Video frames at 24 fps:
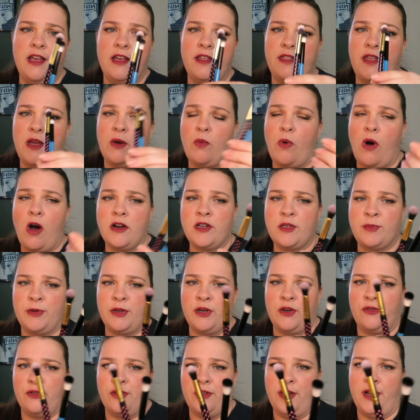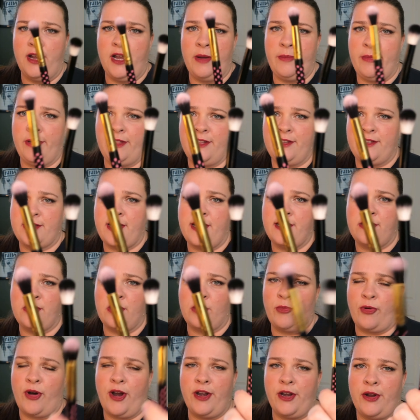They wash beautifully. I mean, these guys
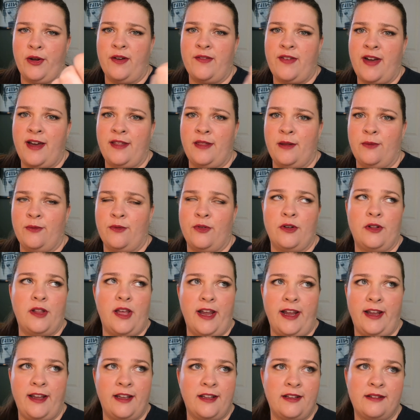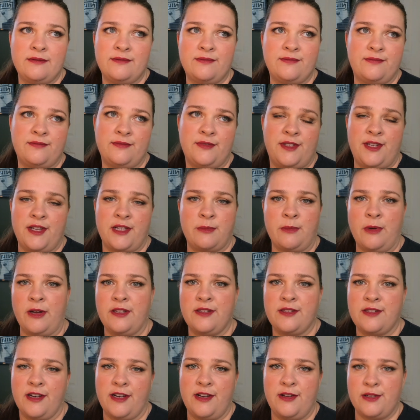look brand new. I've had them for like 6
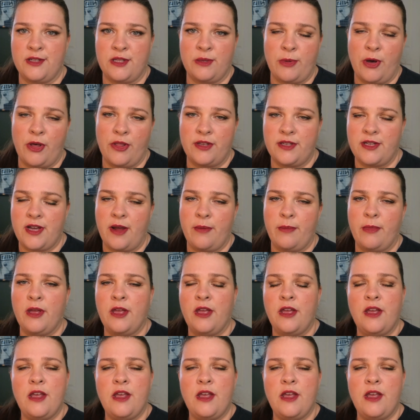months and I use them all the time.